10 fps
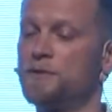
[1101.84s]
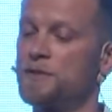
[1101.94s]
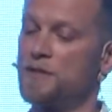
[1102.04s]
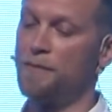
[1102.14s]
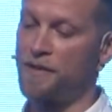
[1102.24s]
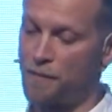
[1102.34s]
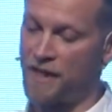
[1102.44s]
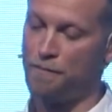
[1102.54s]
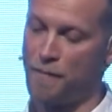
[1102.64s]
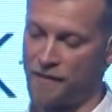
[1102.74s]
are some of the
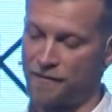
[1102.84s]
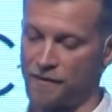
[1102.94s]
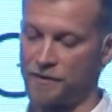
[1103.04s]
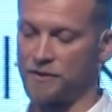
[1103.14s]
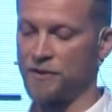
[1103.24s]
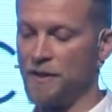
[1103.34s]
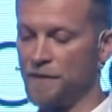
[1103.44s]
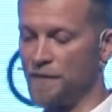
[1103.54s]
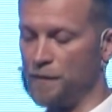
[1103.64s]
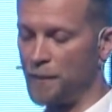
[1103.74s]
main methods
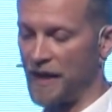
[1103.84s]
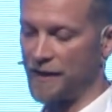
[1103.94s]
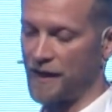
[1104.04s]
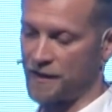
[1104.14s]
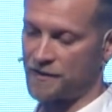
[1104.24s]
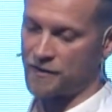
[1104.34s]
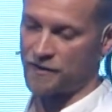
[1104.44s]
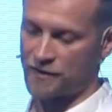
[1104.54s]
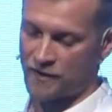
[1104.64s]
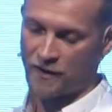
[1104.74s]
that bad
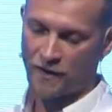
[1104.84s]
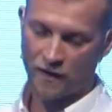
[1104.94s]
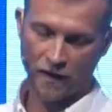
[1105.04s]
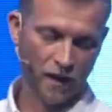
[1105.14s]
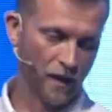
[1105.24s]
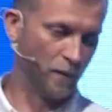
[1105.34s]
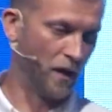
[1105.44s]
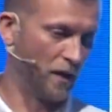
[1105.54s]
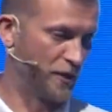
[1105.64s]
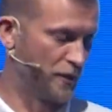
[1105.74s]
actors
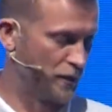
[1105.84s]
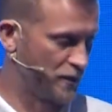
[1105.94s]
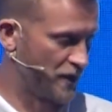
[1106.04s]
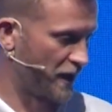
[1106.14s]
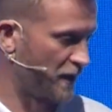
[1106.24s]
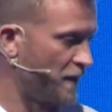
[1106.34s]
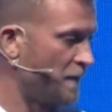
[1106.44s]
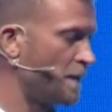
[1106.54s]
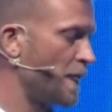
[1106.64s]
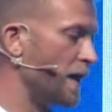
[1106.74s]
are using
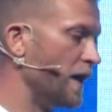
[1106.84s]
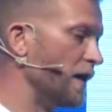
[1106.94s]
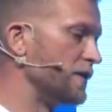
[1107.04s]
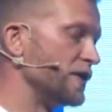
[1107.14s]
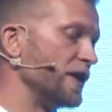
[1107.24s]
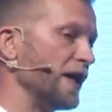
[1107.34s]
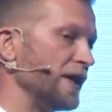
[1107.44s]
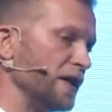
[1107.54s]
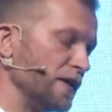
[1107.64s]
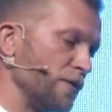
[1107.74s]
to
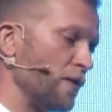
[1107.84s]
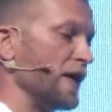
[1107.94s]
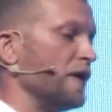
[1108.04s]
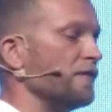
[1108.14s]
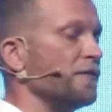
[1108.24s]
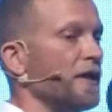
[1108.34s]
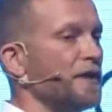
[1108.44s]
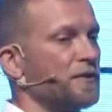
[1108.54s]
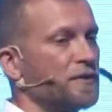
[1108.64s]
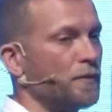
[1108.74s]
gain credit for
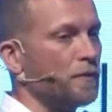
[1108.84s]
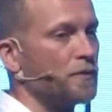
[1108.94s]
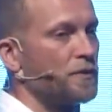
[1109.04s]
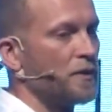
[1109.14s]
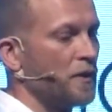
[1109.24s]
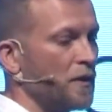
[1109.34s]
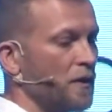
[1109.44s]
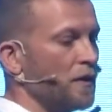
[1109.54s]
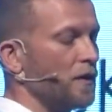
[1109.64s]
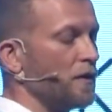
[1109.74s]
installs
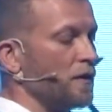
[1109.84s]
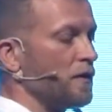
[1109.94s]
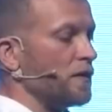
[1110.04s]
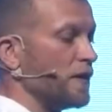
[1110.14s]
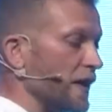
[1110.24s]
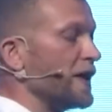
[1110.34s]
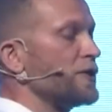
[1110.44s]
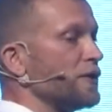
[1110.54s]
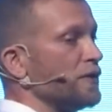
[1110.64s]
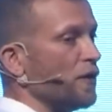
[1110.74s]
that they
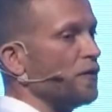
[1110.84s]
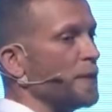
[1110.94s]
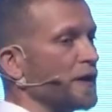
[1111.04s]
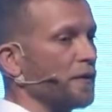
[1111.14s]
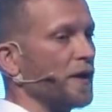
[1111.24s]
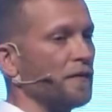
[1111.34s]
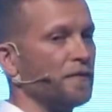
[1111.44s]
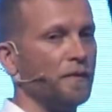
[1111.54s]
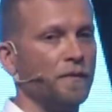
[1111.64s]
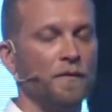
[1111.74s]
should not have been credit
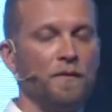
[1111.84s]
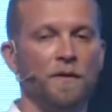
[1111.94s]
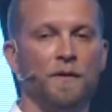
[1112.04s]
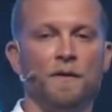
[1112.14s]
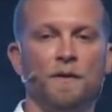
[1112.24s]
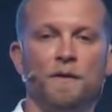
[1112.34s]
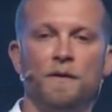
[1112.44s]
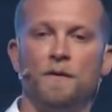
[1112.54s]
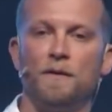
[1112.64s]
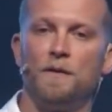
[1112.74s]
for.
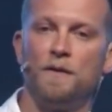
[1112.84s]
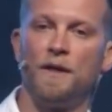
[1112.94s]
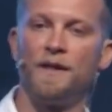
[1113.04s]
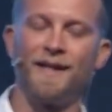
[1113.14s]
And